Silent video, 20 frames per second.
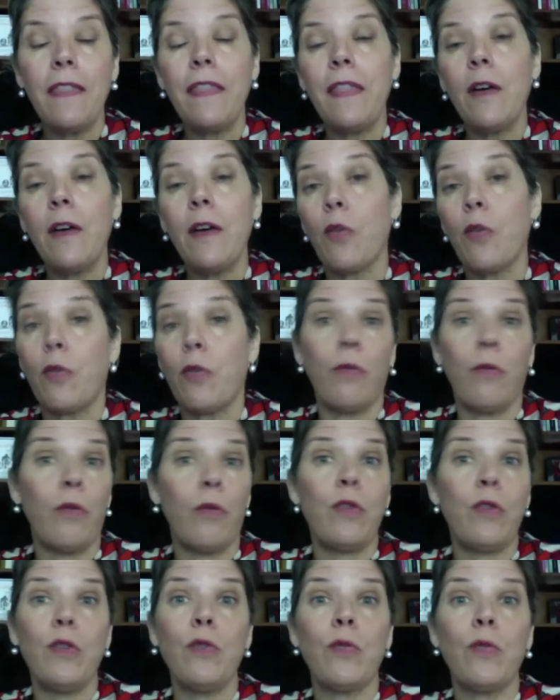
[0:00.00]

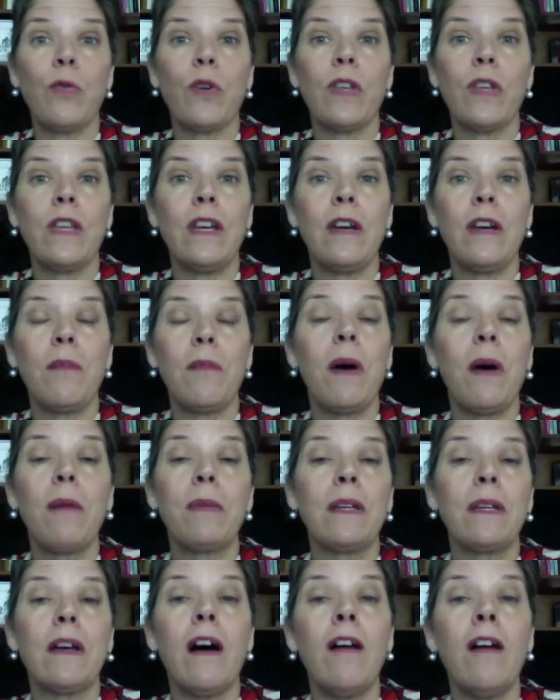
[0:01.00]
or you're working in a
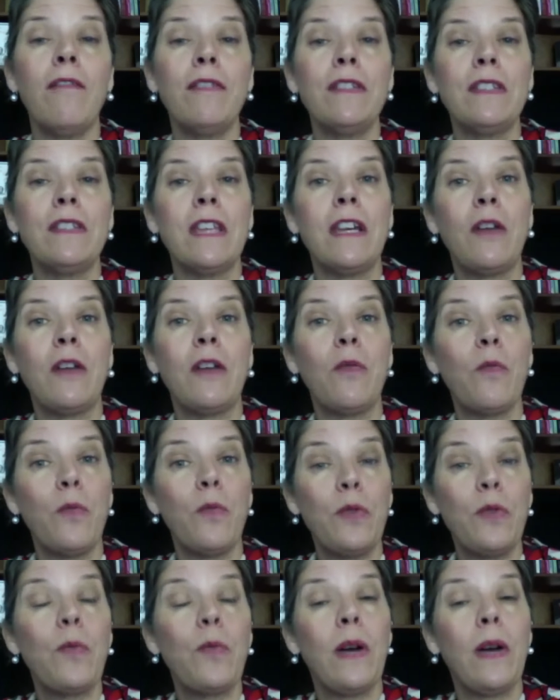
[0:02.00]
public office and
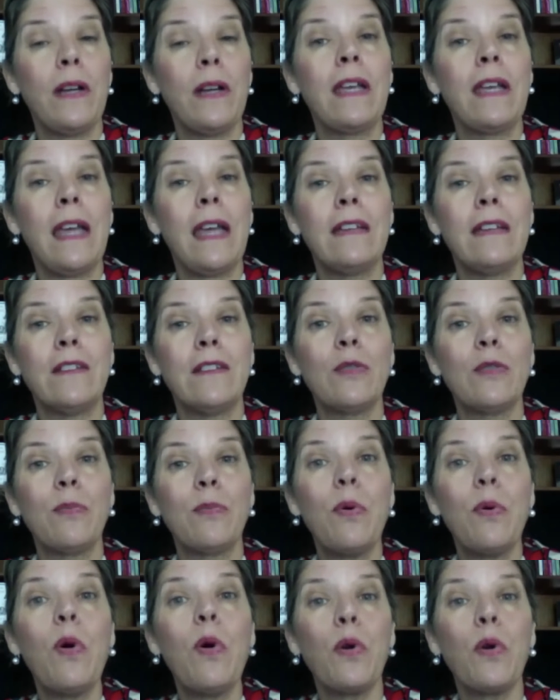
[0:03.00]
you want to get
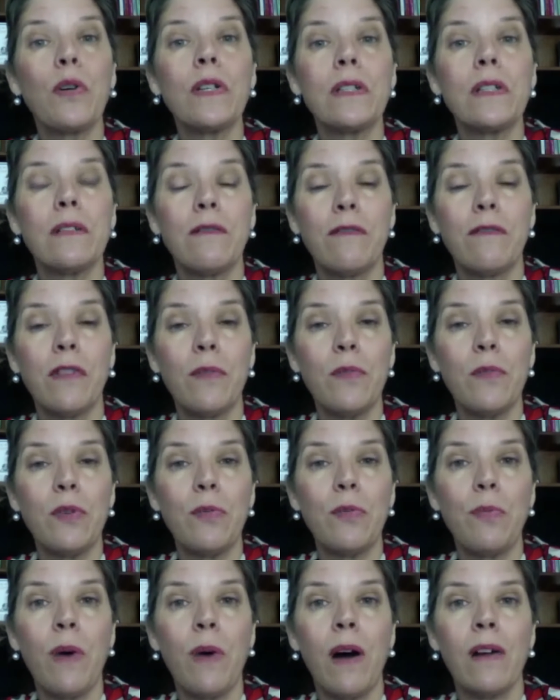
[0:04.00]
support from
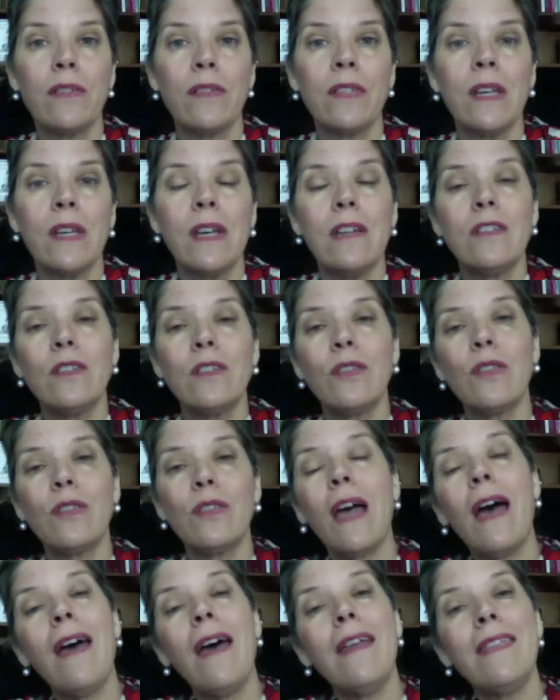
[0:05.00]
your boss. So
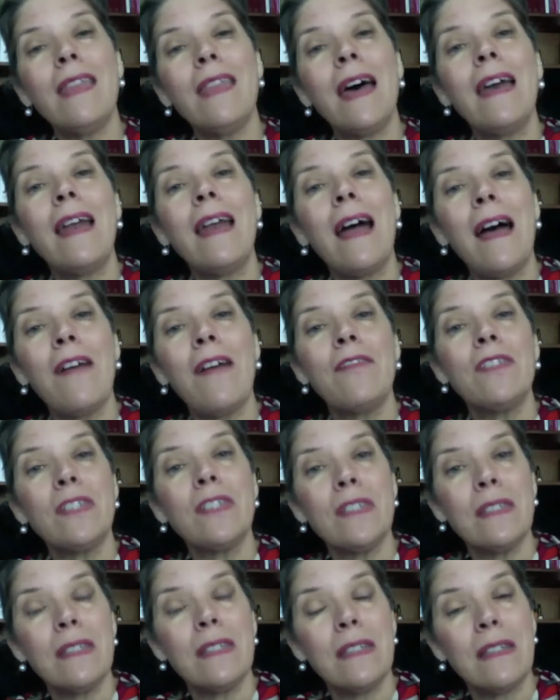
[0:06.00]
that
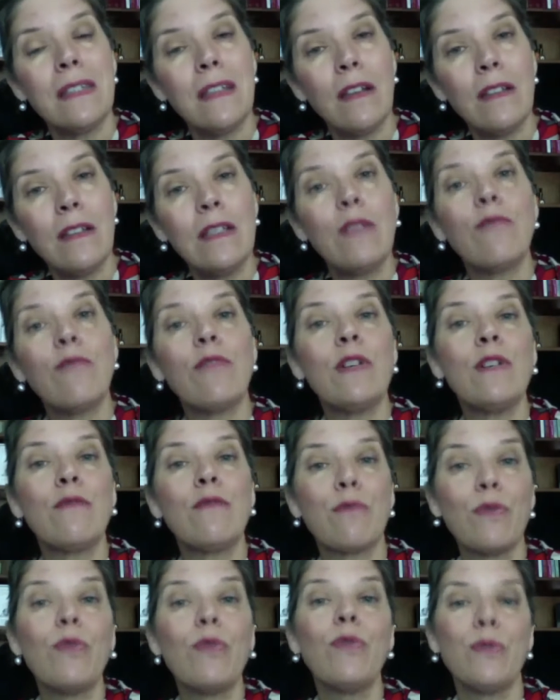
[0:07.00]
has different
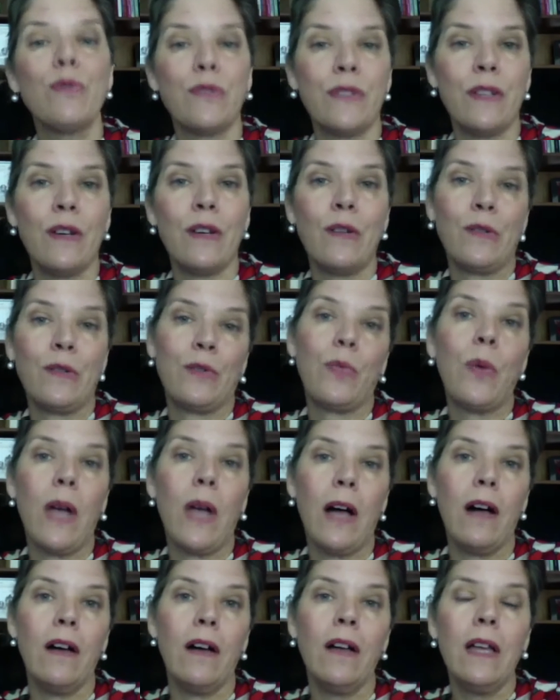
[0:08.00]
rules as
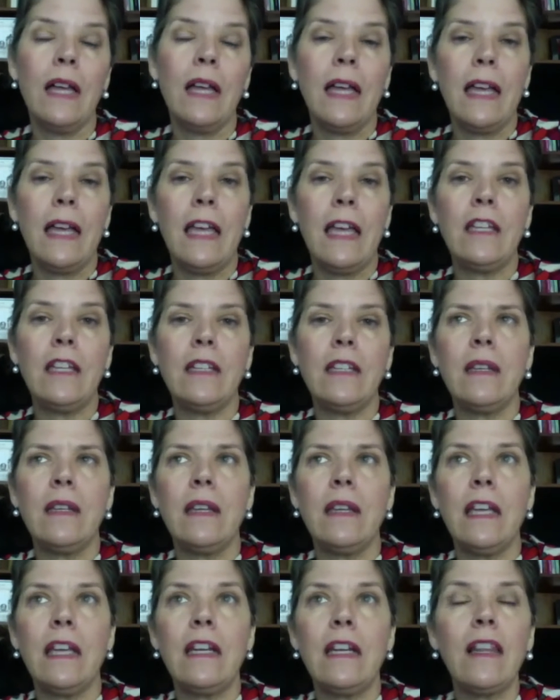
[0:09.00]
well. And
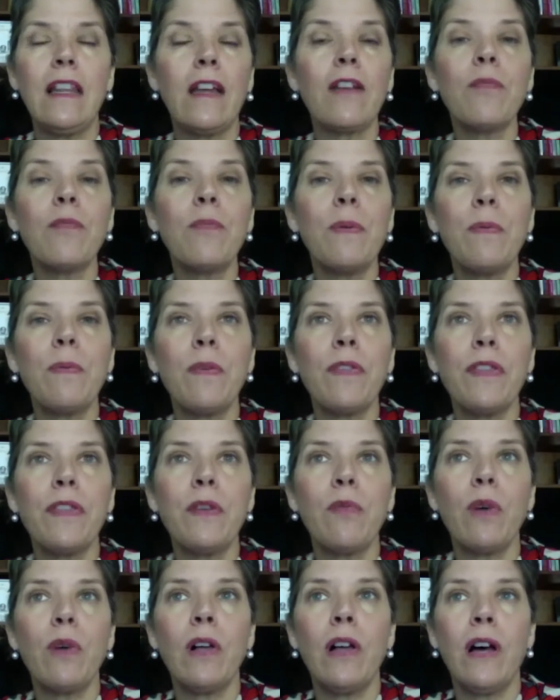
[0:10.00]
a lot of people
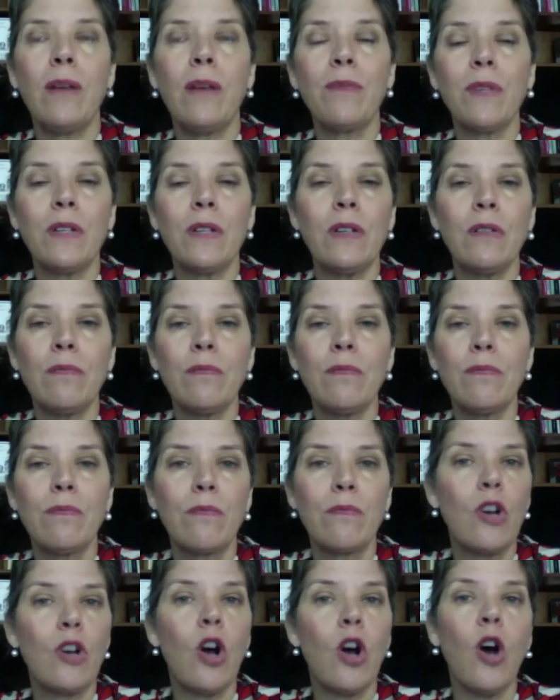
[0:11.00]
think, well, I'm going to
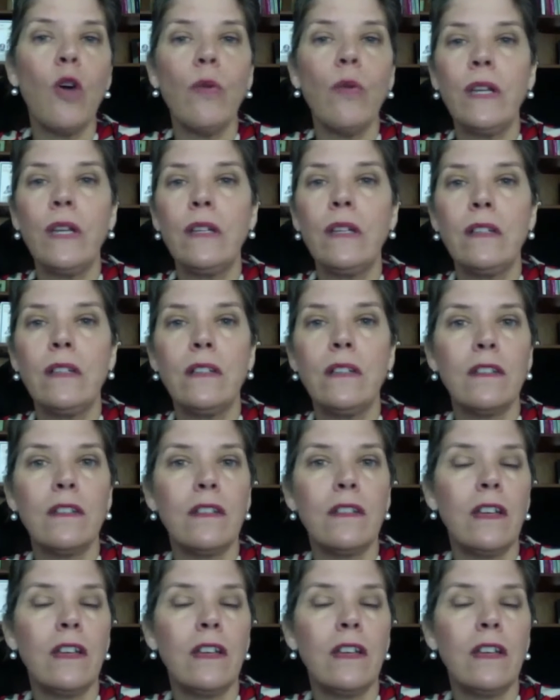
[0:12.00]
go and